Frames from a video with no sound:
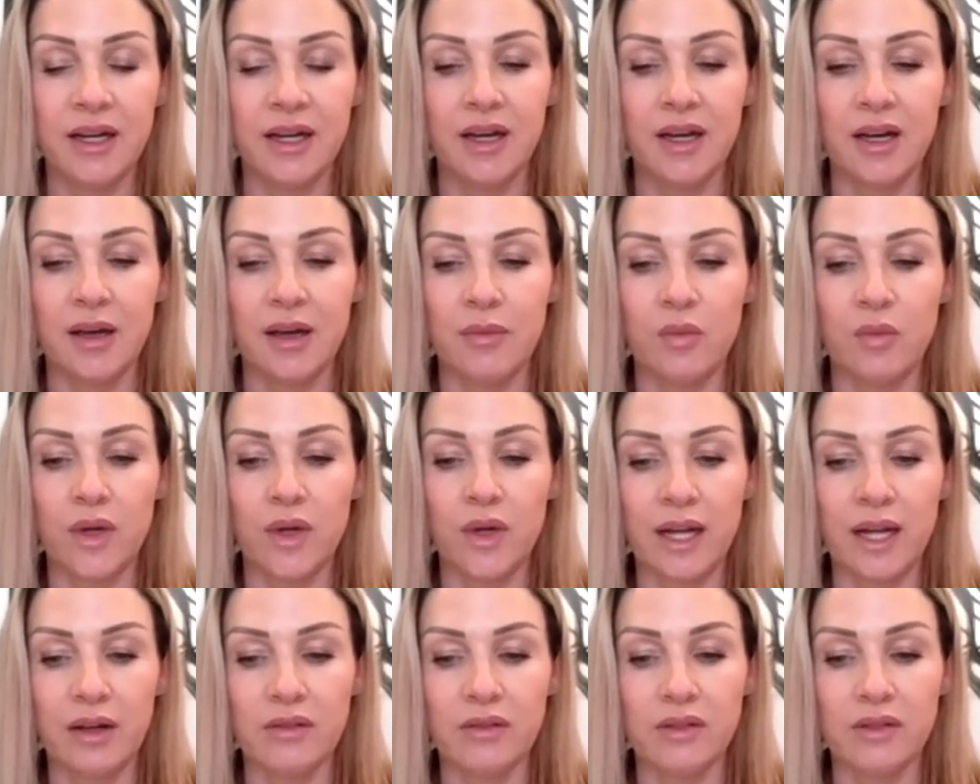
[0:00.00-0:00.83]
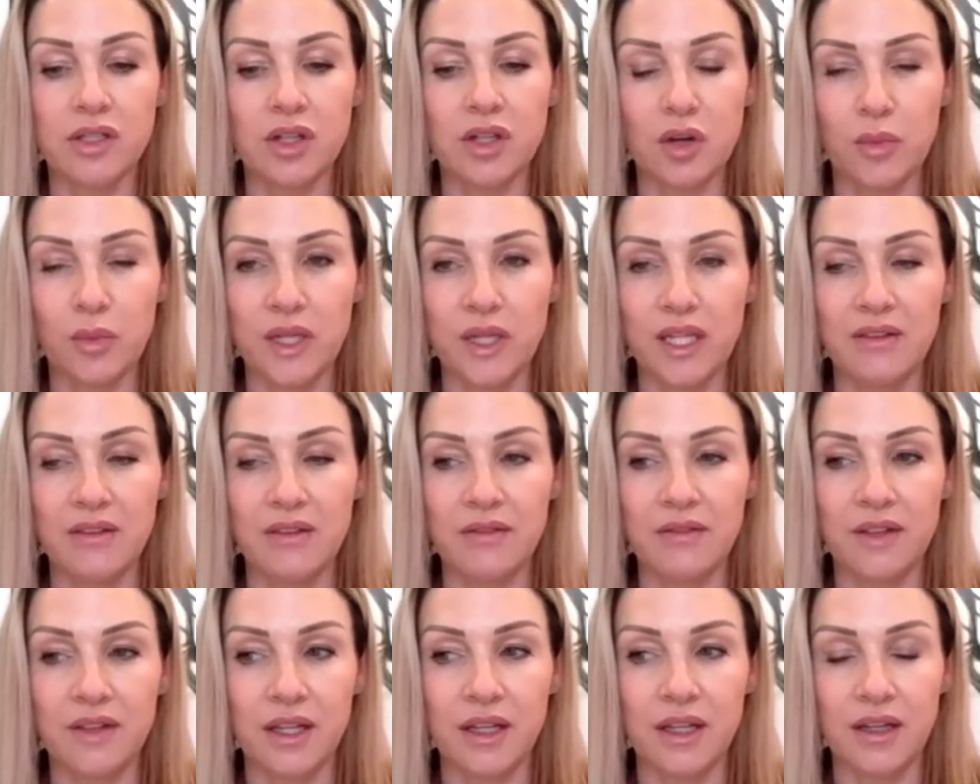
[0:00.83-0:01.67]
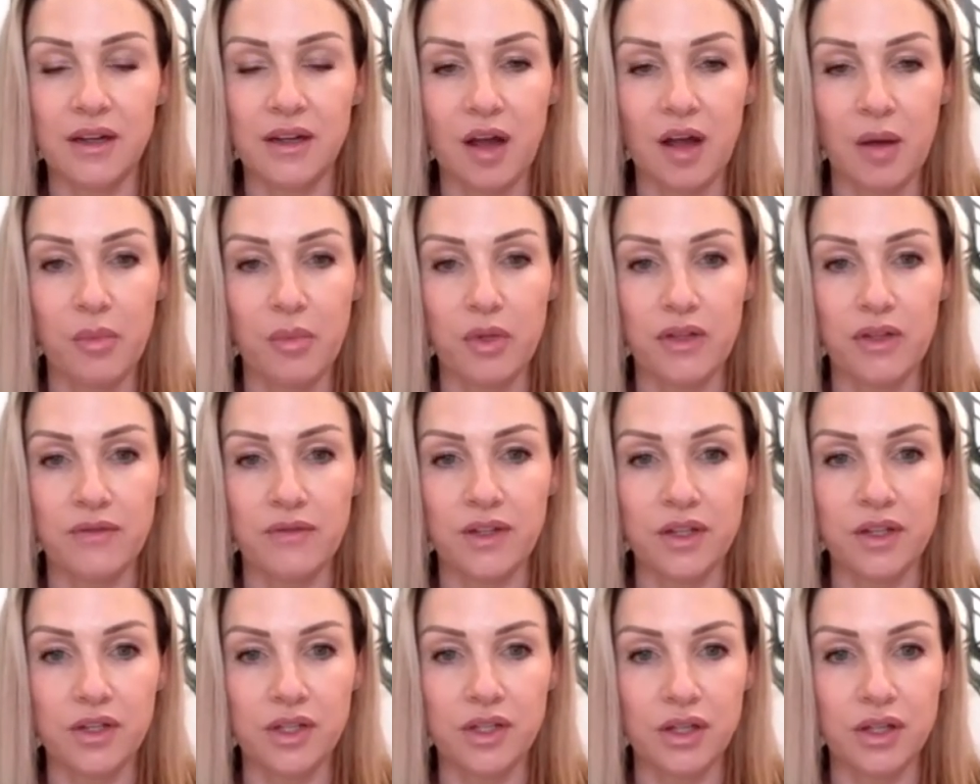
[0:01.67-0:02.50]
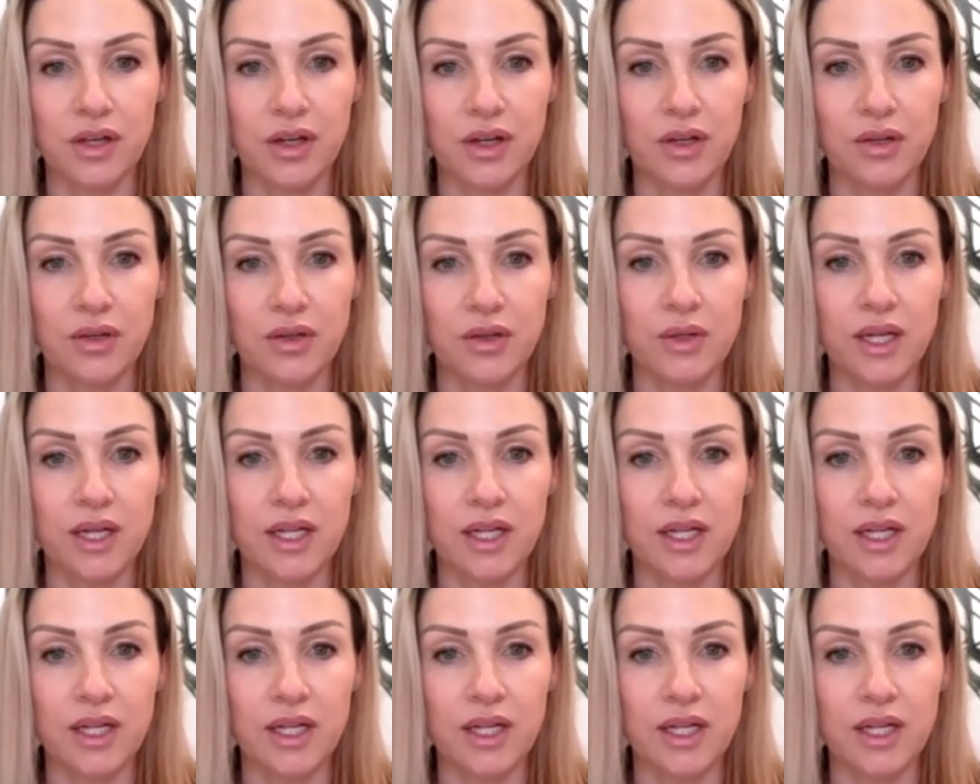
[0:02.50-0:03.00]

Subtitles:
We announced OpenENV a couple of years ago.